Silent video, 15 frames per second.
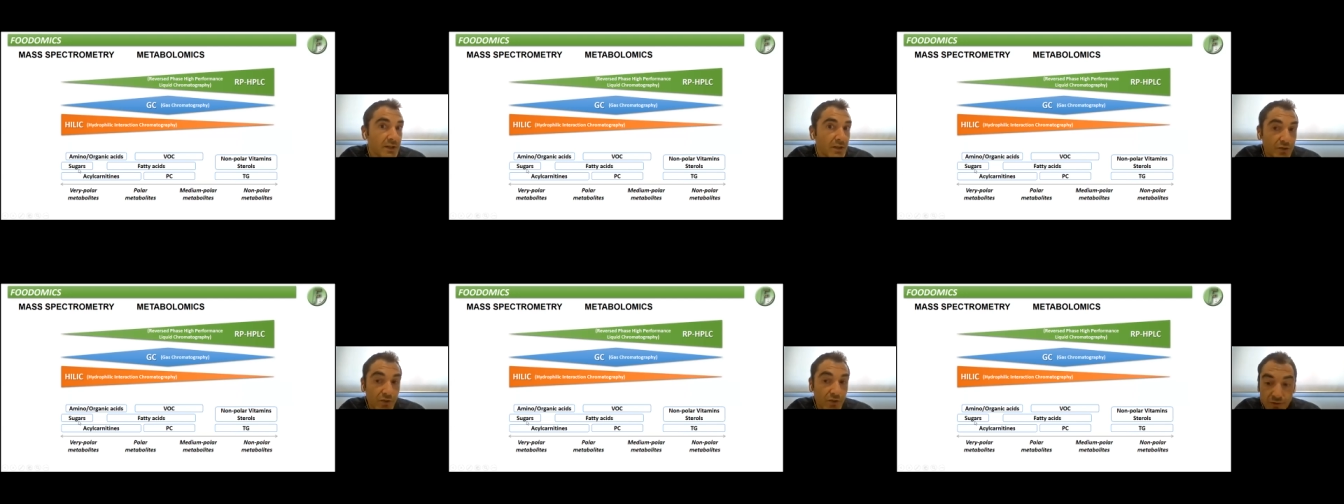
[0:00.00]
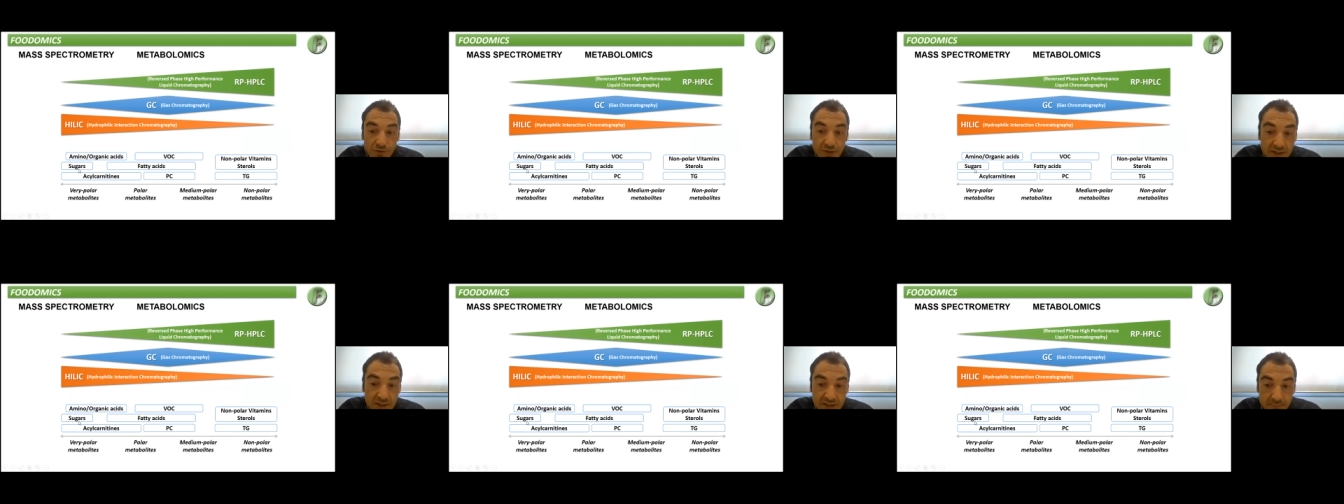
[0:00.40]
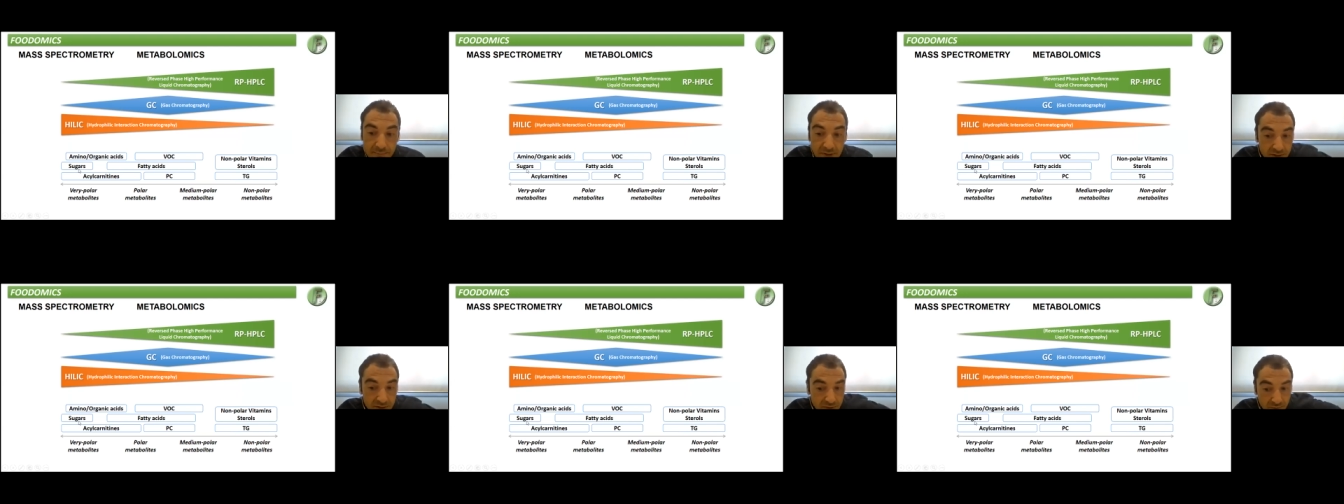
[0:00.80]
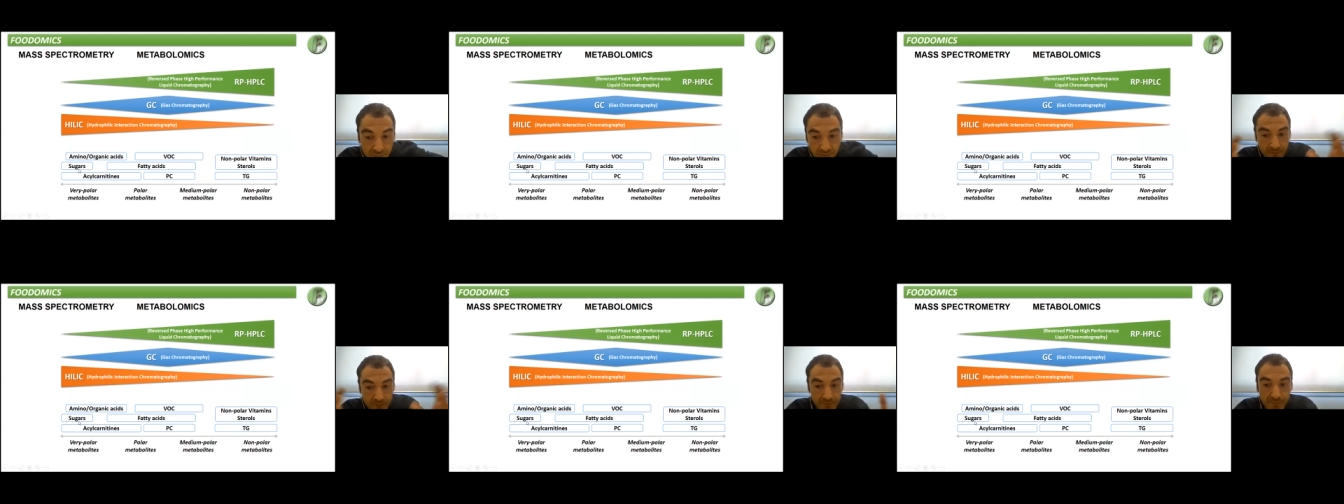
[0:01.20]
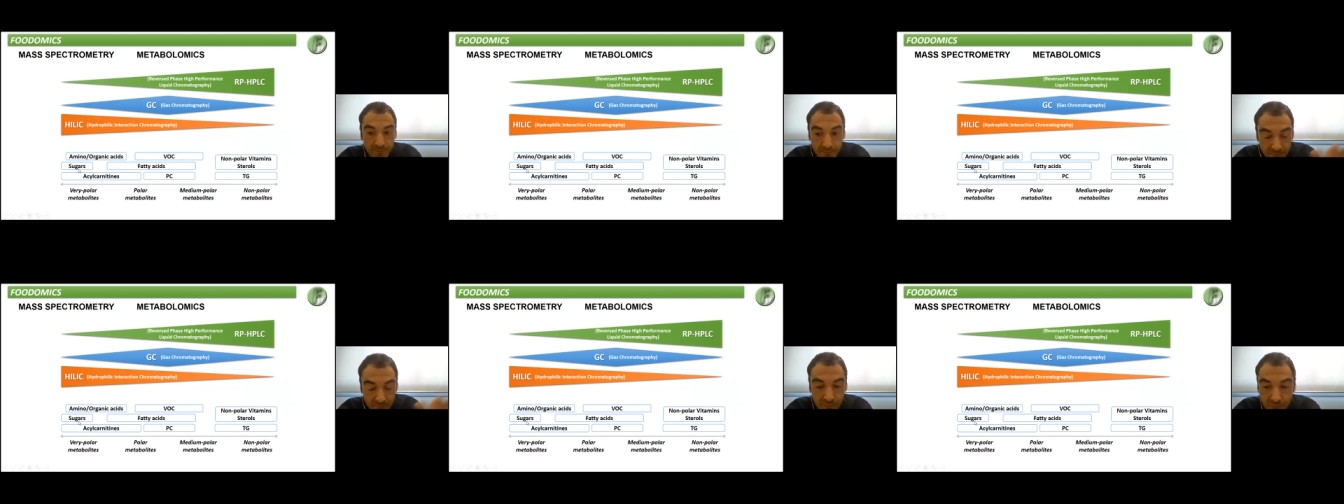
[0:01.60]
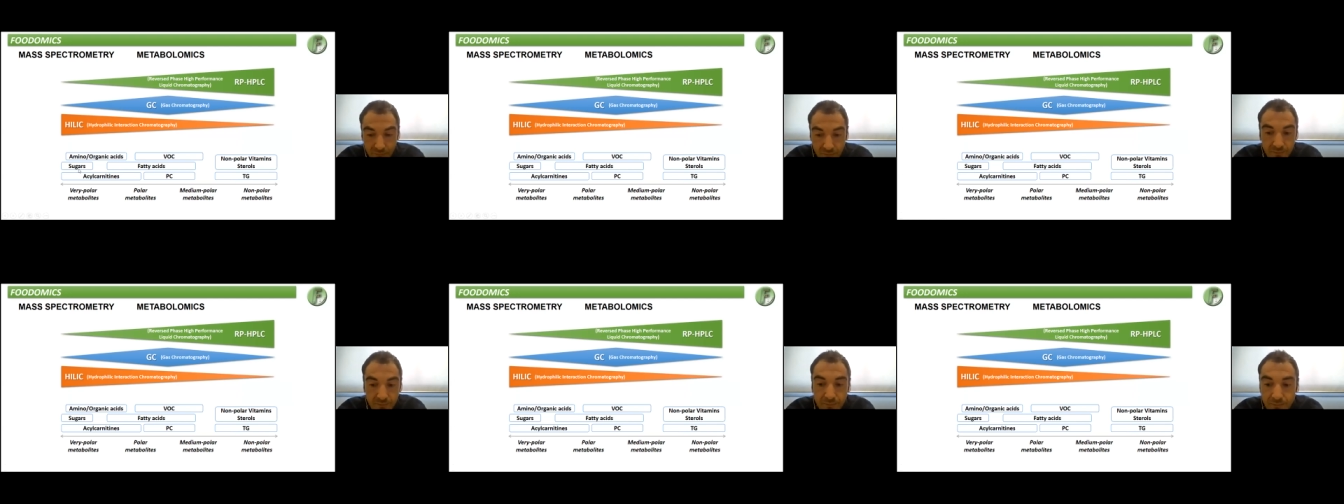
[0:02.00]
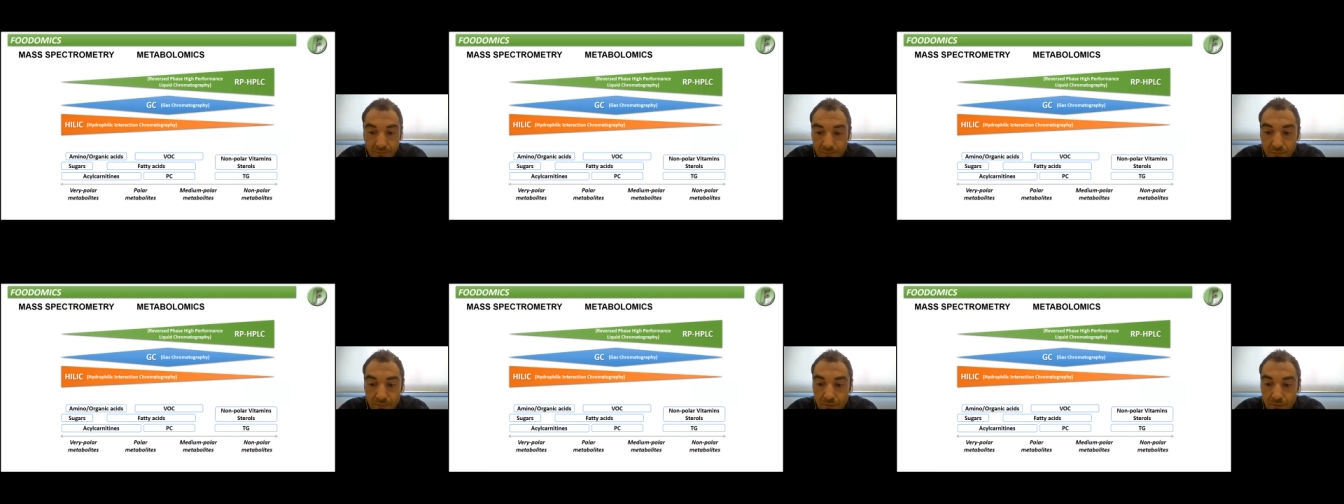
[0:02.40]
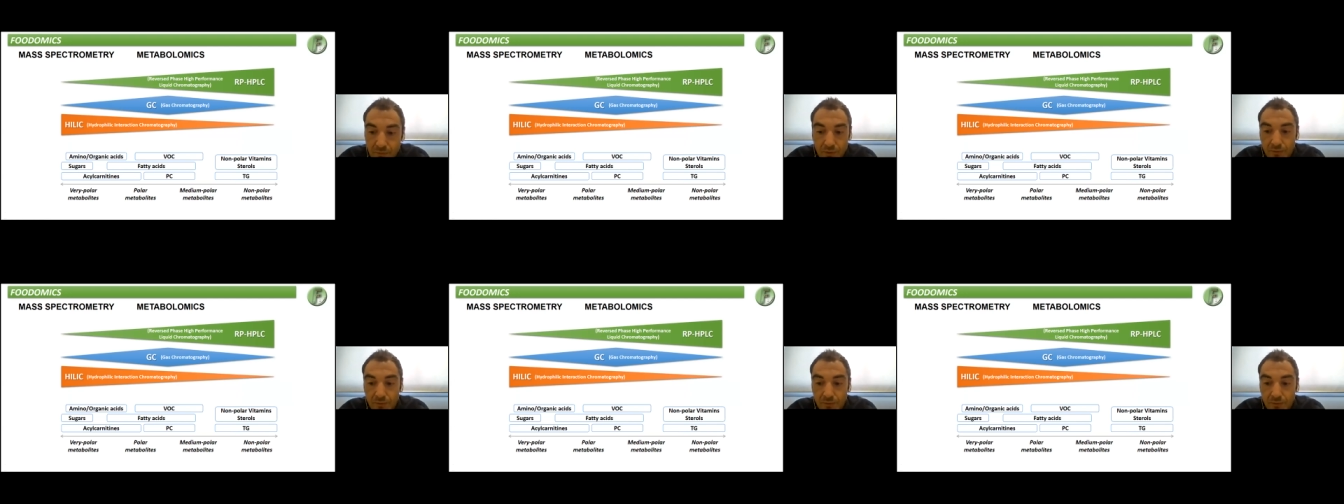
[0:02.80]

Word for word: So there is a bunch of um, mm,